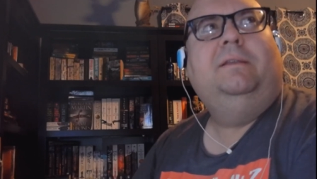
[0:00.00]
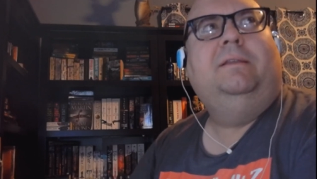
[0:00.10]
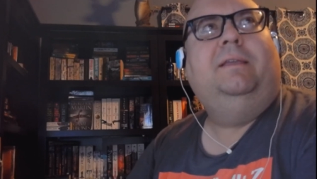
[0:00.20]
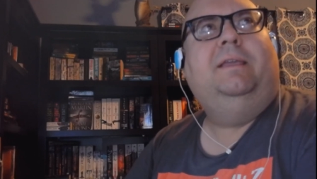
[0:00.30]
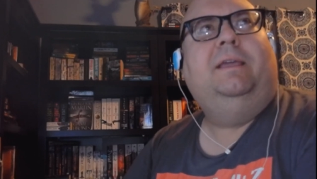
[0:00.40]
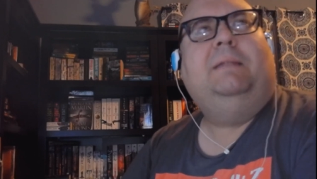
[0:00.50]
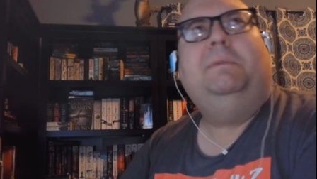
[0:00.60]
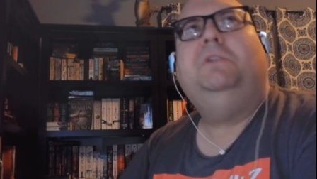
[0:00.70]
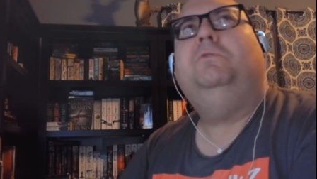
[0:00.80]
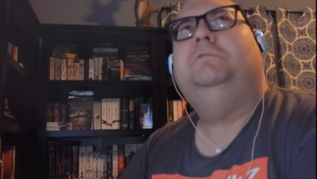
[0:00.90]
And I may
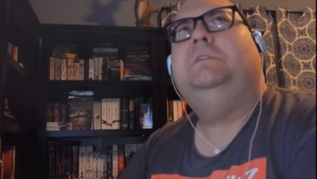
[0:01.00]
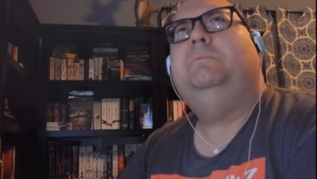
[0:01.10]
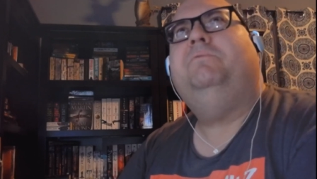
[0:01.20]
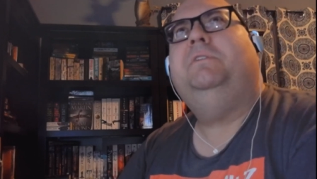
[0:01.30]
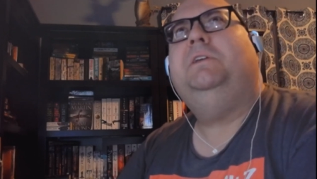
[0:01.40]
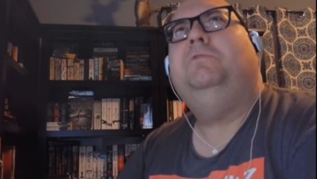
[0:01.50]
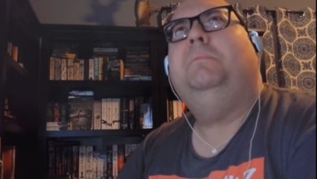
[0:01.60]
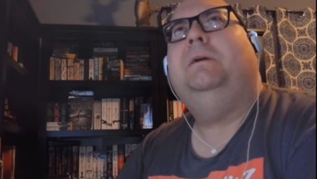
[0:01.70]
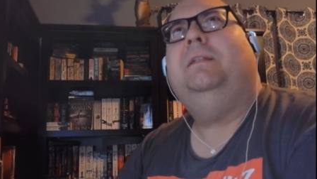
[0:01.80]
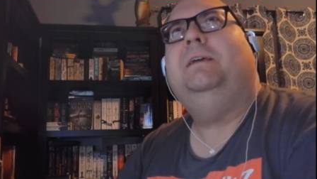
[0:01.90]
do a separate video
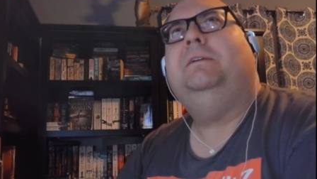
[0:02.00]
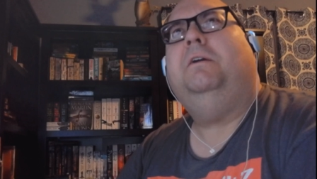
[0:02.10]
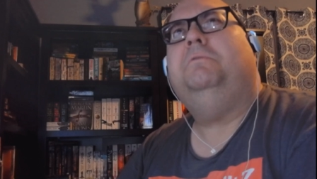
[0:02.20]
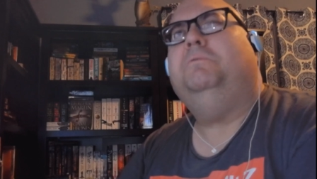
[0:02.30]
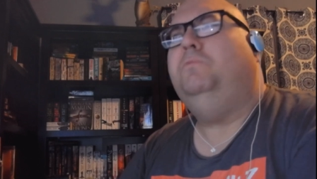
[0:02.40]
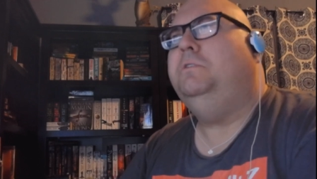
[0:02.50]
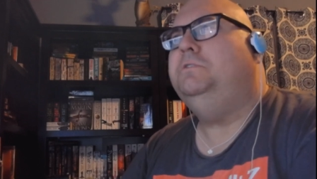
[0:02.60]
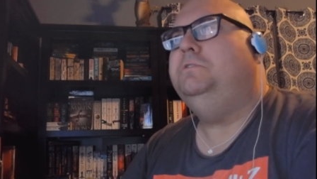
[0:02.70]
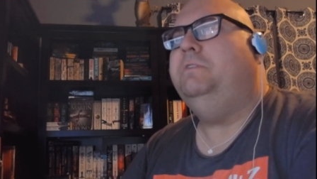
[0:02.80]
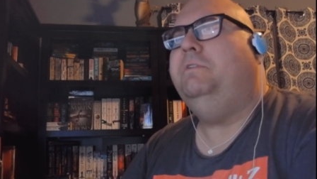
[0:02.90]
about like all the weird
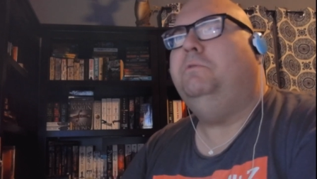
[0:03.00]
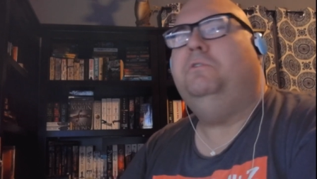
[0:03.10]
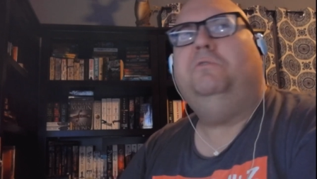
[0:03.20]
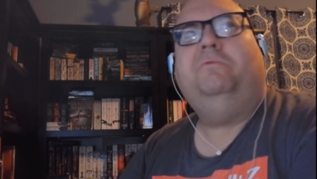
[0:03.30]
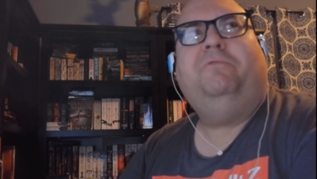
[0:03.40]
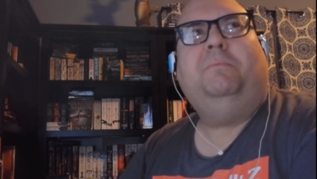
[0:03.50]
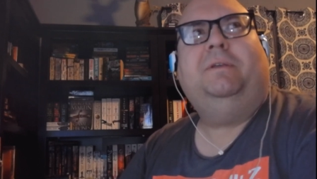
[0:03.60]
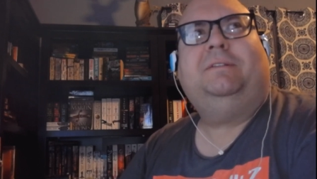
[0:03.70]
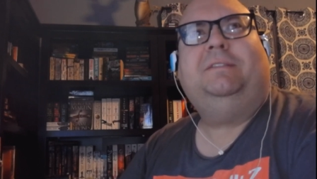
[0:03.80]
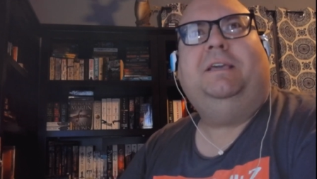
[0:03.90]
stuff I would do from
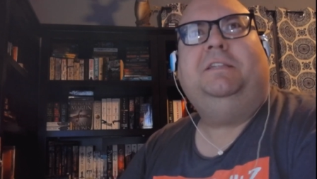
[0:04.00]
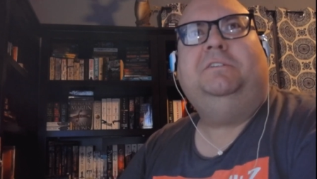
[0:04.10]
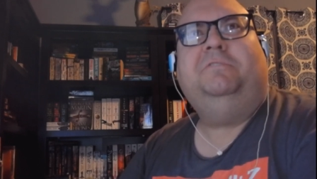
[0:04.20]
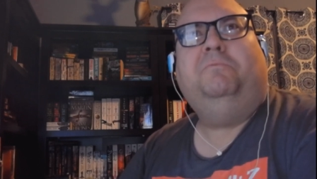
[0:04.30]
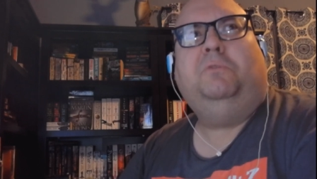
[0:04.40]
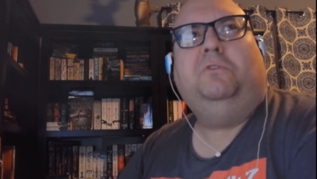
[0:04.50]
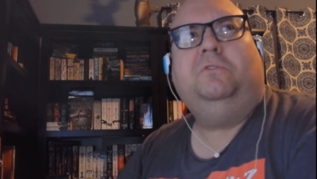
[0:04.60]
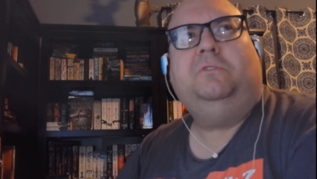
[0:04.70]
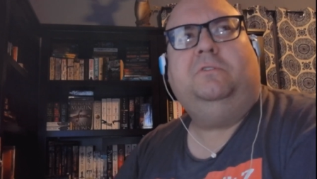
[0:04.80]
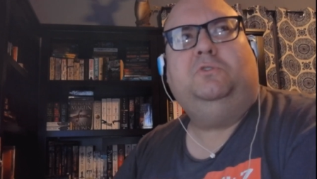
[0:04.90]
like the ages of birth
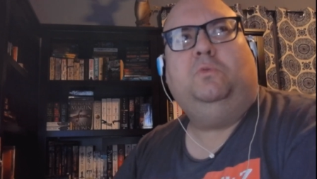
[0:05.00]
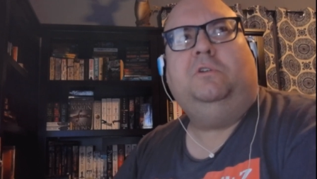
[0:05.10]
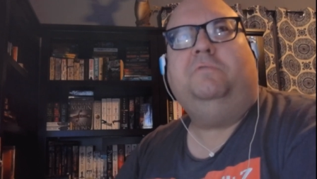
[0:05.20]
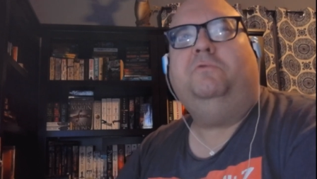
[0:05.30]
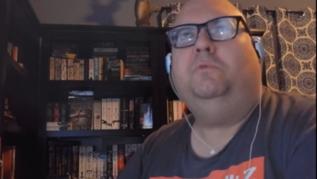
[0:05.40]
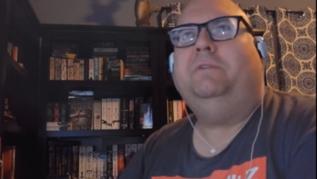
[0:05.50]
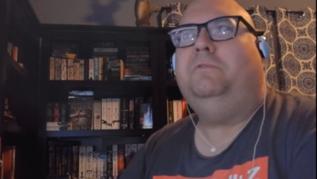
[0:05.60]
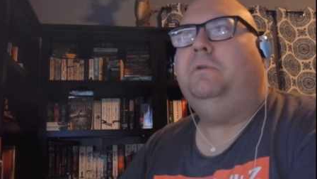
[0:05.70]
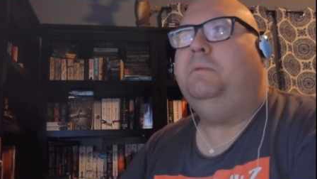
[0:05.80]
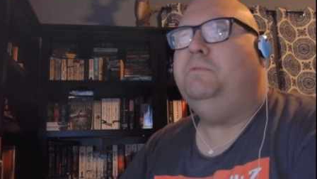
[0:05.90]
to 12 or whatever
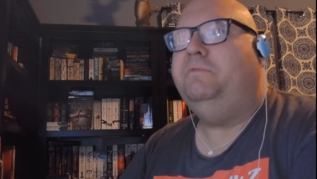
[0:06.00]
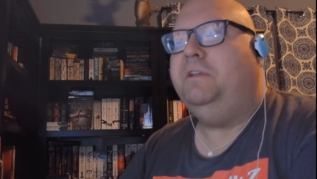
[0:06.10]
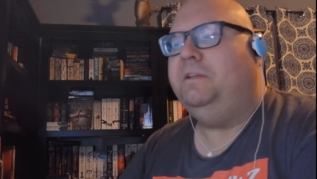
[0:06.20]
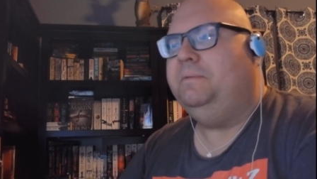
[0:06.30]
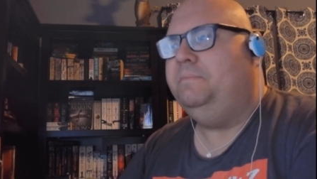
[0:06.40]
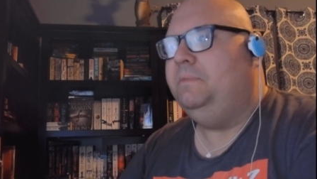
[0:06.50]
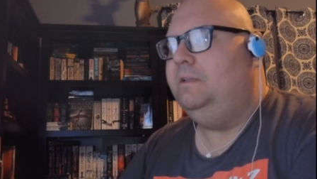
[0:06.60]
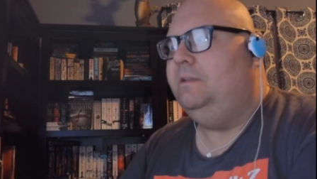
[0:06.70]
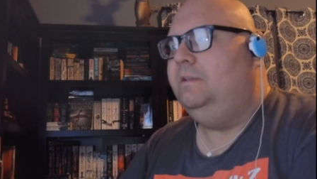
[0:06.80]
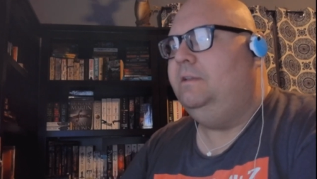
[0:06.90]
when I moved out
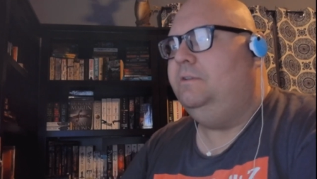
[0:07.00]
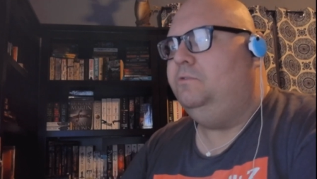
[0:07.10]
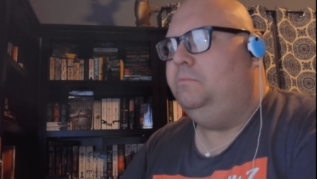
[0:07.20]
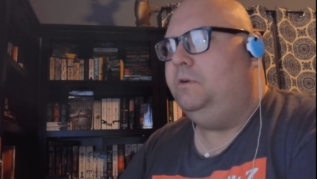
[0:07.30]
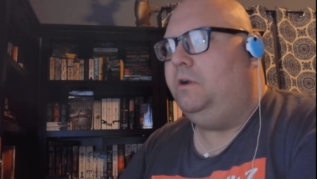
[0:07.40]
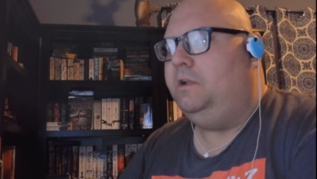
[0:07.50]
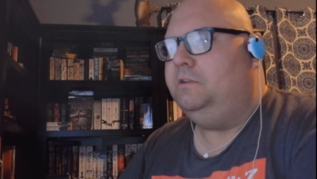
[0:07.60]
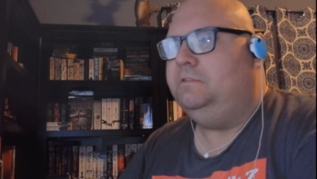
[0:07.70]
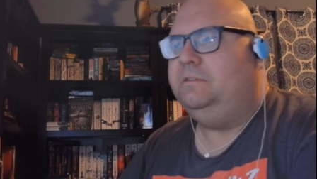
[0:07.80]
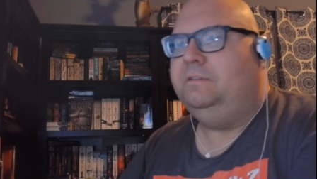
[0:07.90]
to a bigger
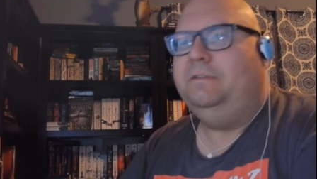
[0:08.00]
house.